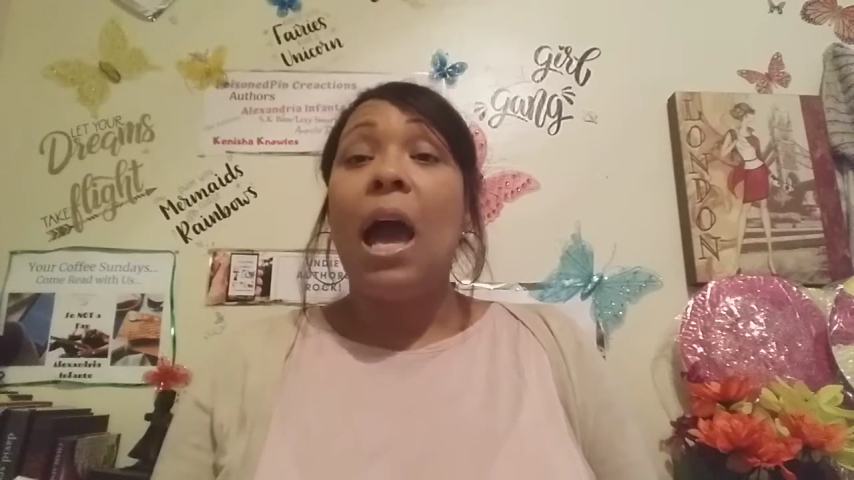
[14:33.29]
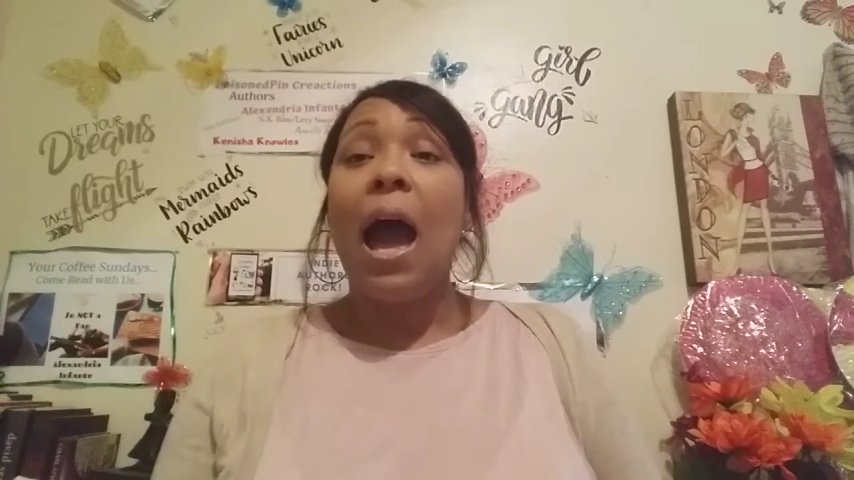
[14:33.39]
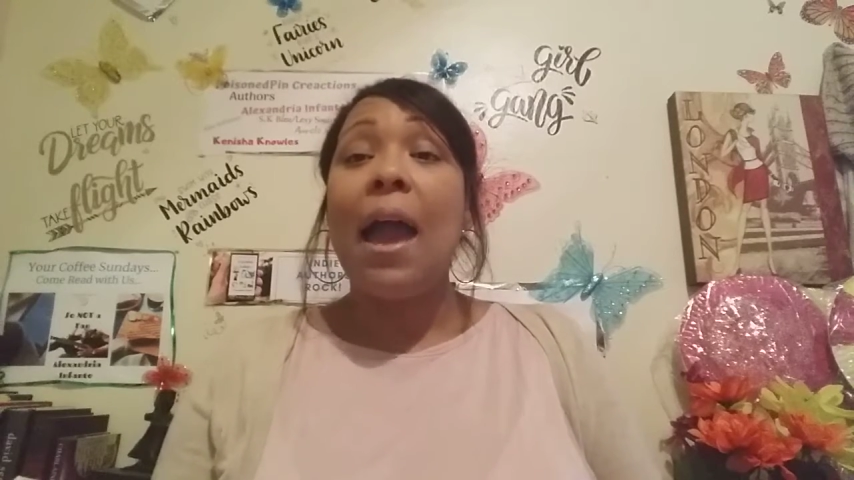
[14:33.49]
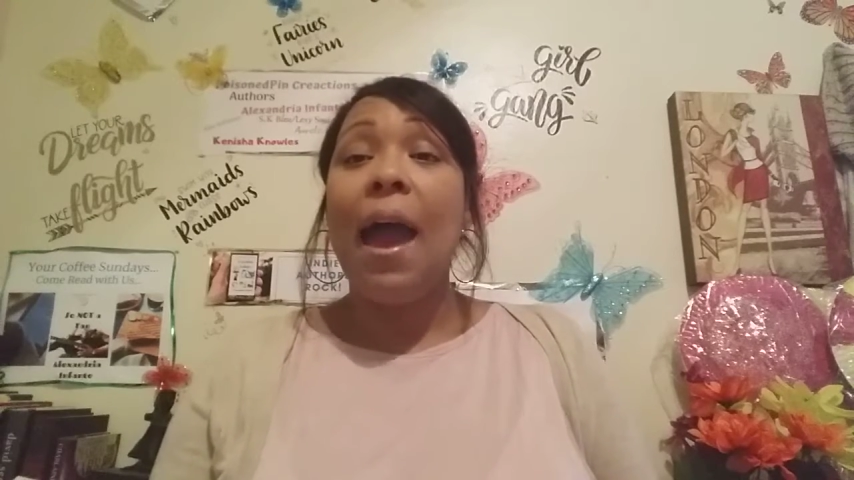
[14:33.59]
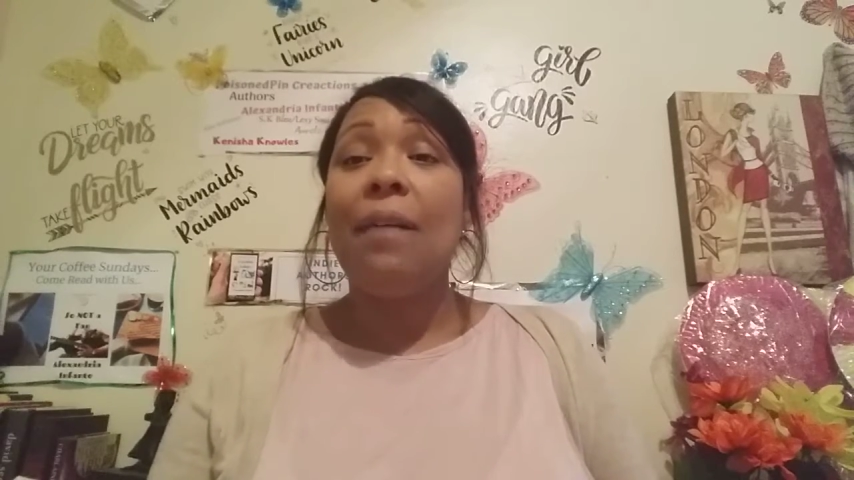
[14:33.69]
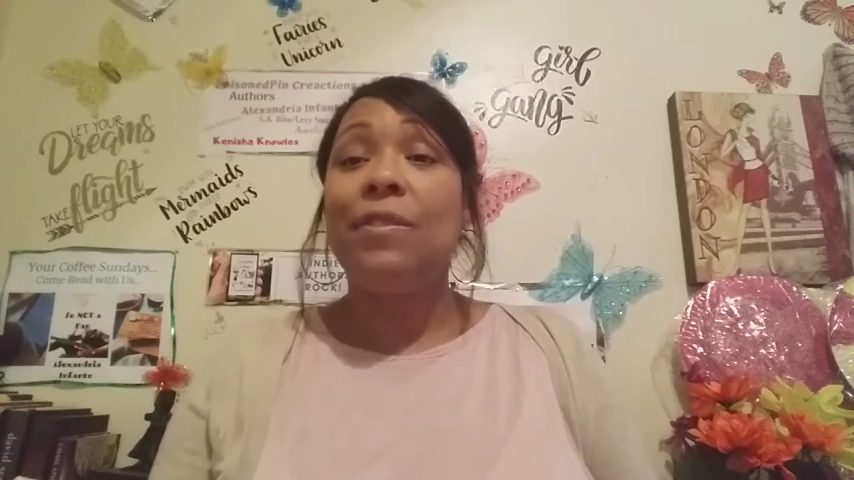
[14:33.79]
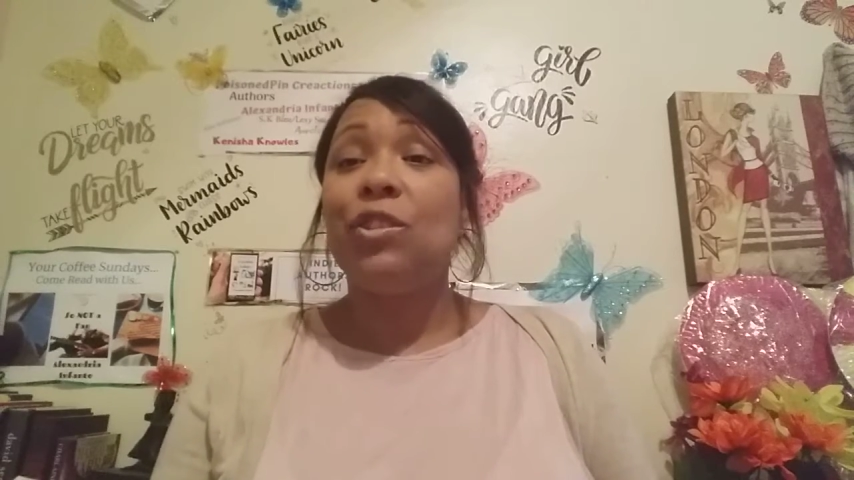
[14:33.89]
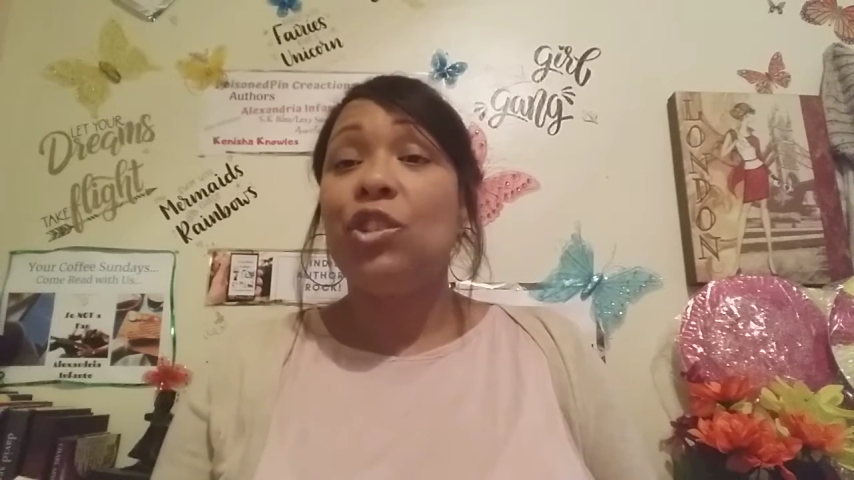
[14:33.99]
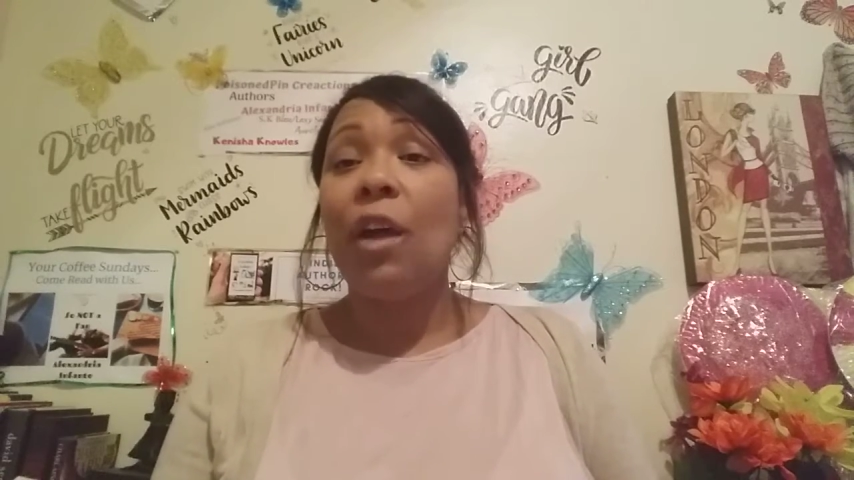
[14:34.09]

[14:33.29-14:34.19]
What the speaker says: several